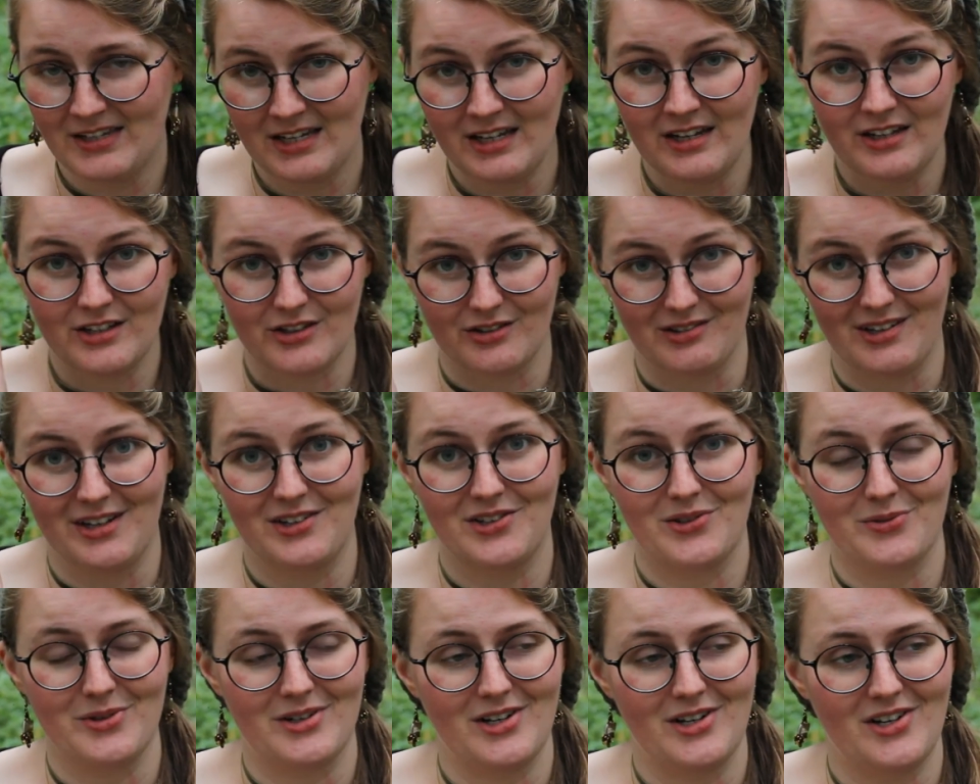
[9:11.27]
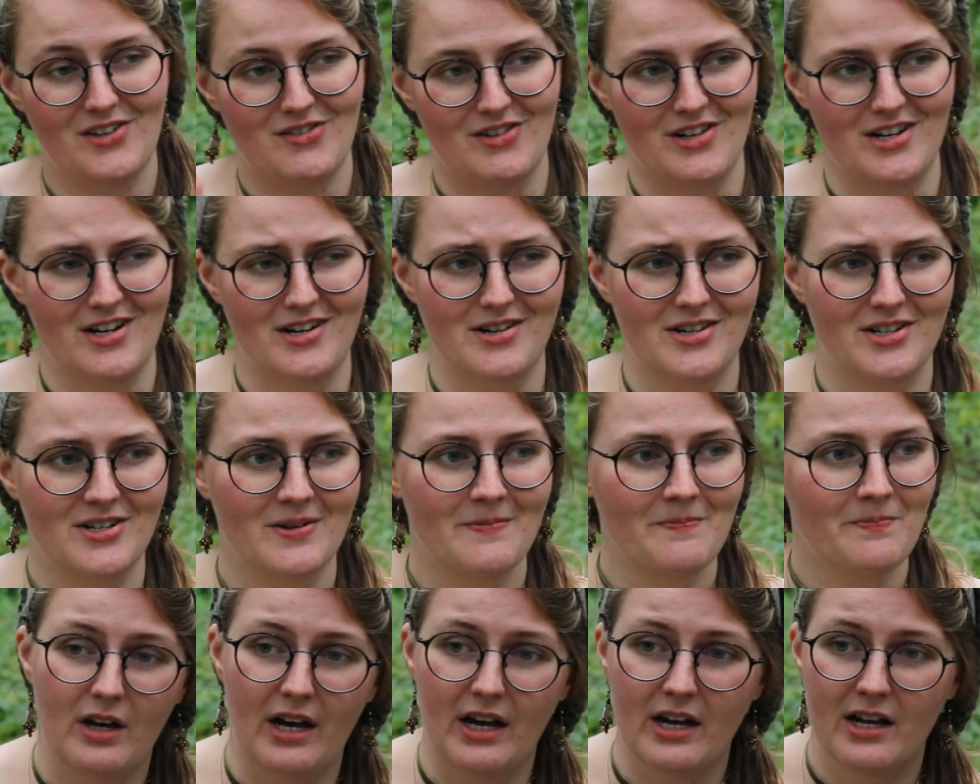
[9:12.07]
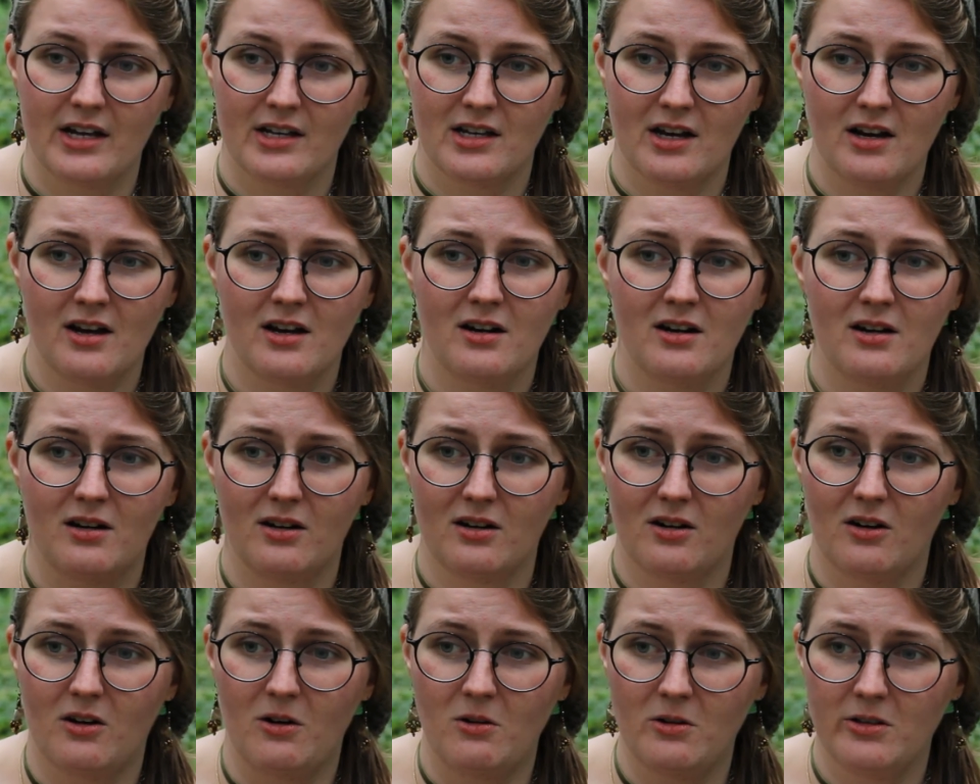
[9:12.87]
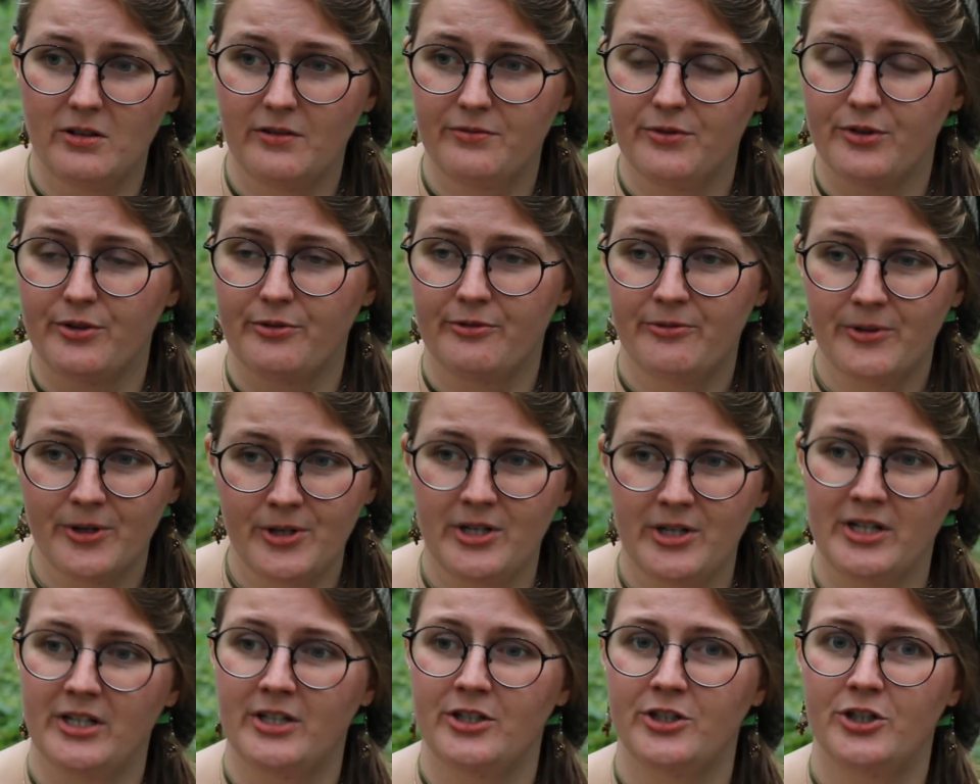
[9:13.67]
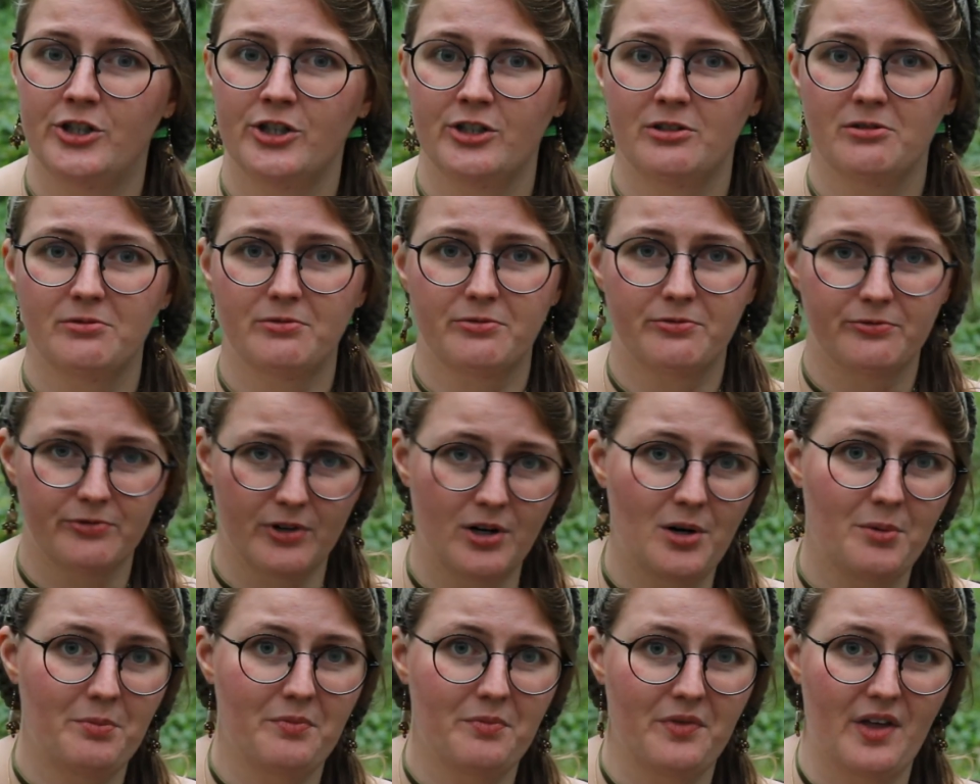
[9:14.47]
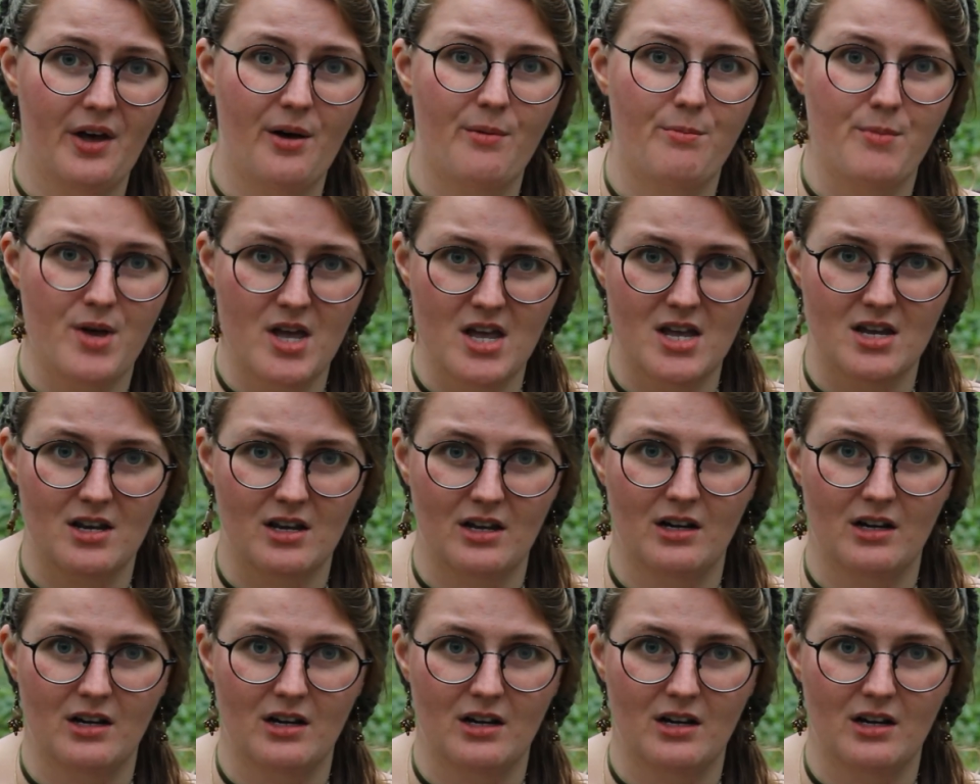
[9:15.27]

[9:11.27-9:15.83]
So that is what I learned. I got all of the footage from that make,